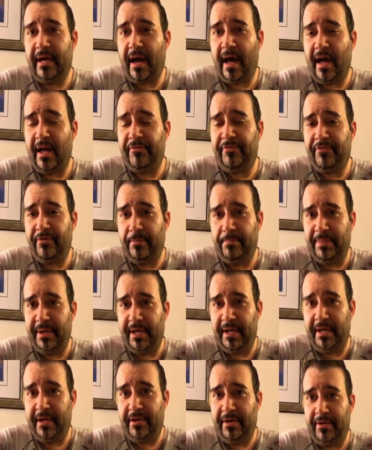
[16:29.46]
God
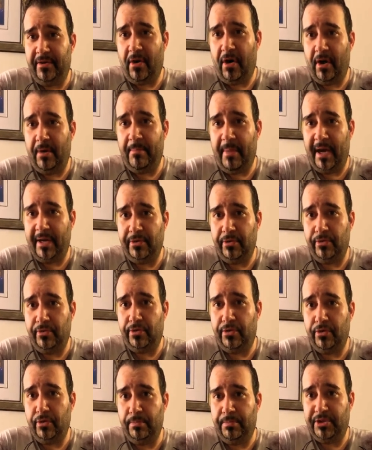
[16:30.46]
forbid on my
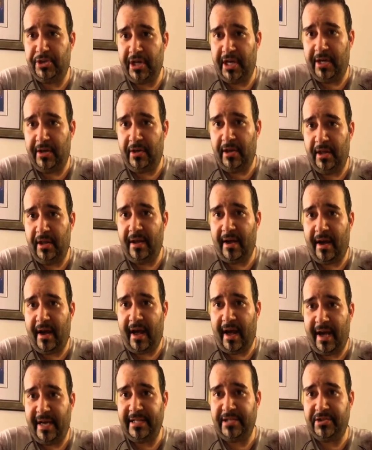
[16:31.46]
YouTube channel,
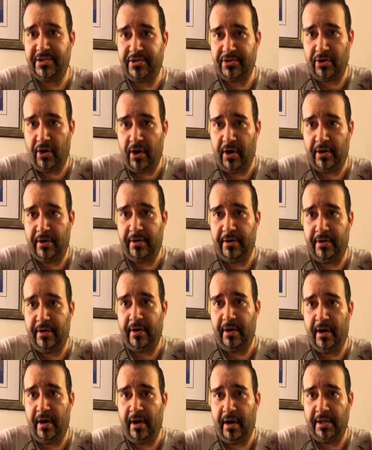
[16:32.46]
I start
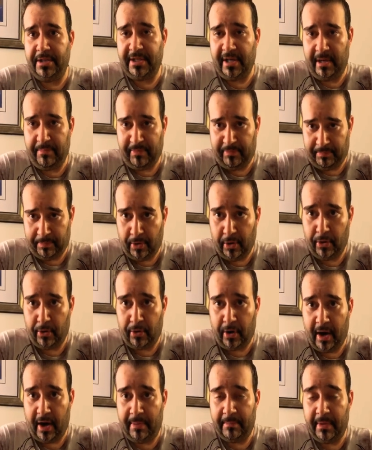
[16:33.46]
a type of
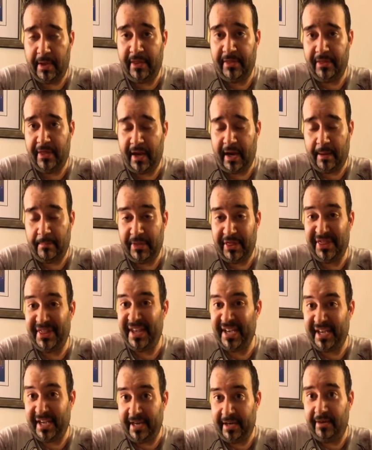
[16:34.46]
program that I'm
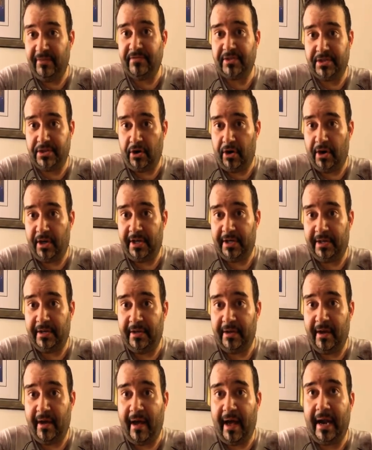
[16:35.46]
thinking of
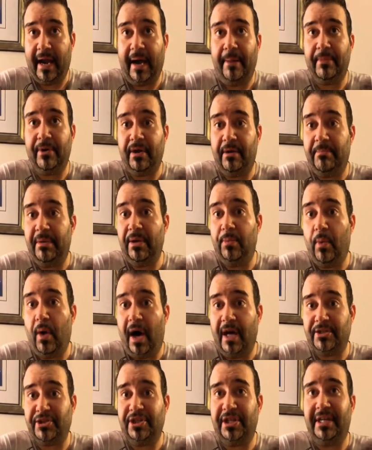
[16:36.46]
starting, and I'm going to be
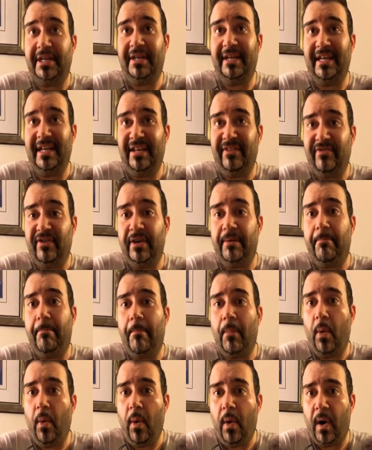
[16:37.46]
watching even
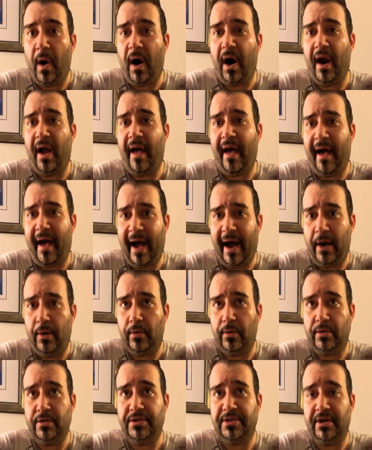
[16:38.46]
more
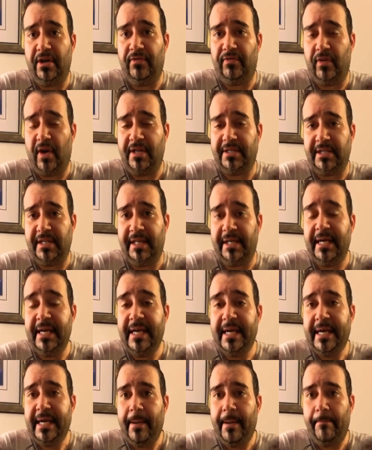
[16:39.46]
hours of wrestling.
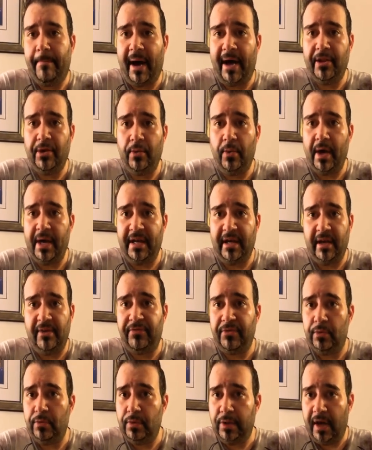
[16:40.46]
By the way,
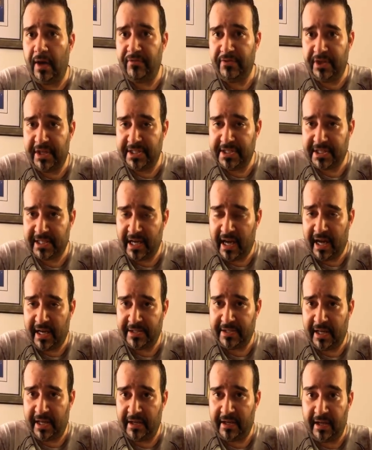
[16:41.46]
if you love this
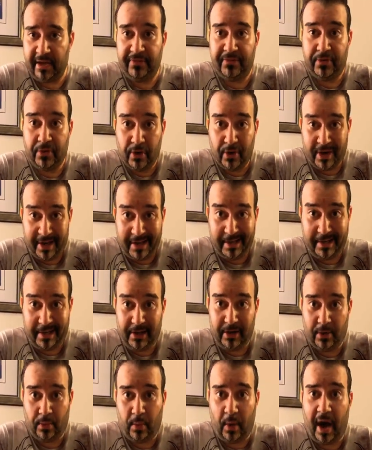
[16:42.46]
content, if you're in
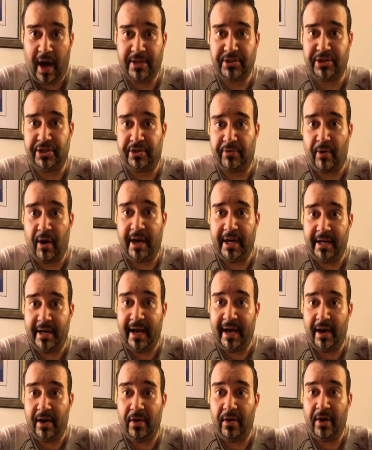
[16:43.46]
here watching right
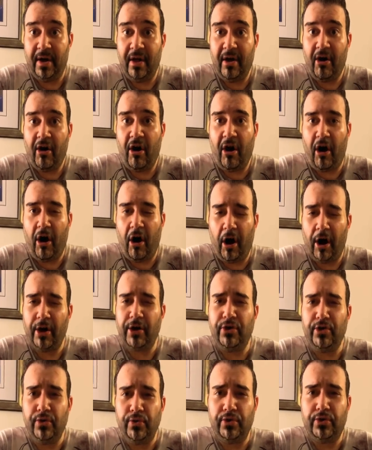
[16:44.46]
now, our
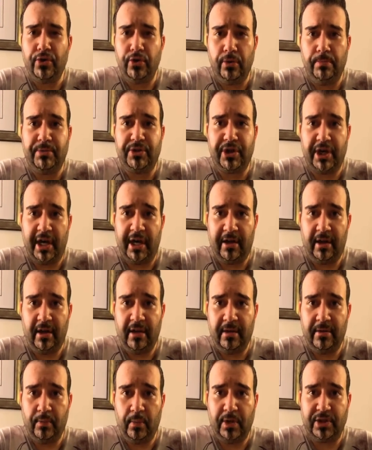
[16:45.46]
YouTube
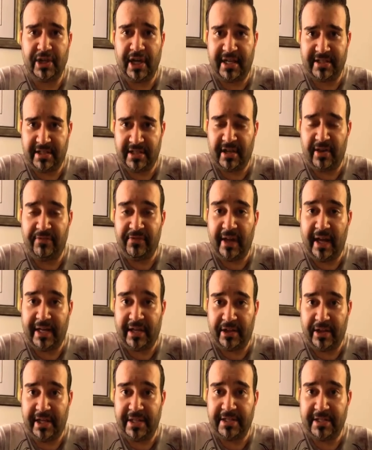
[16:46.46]
channel, which has stuff
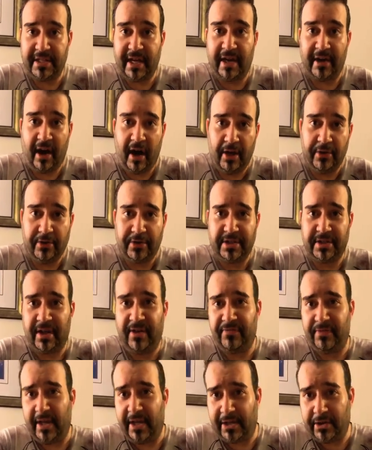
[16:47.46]
like this and other
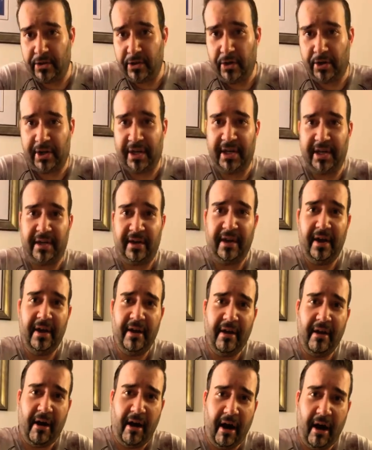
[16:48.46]
stuff like cooking,
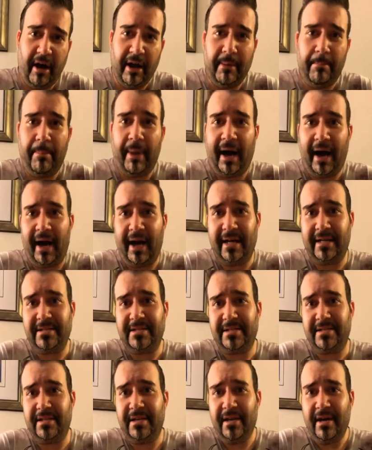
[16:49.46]

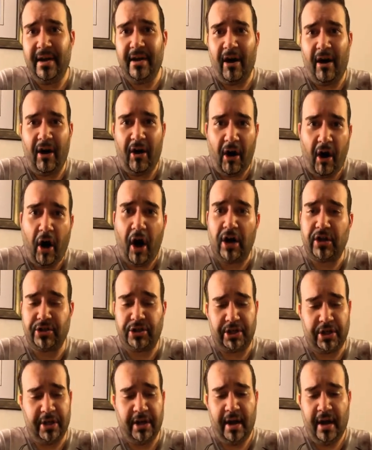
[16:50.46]
unbox, yeah, if you want auction,
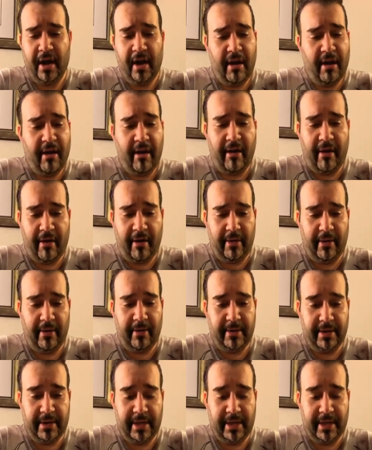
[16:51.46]
to see Chef Joel,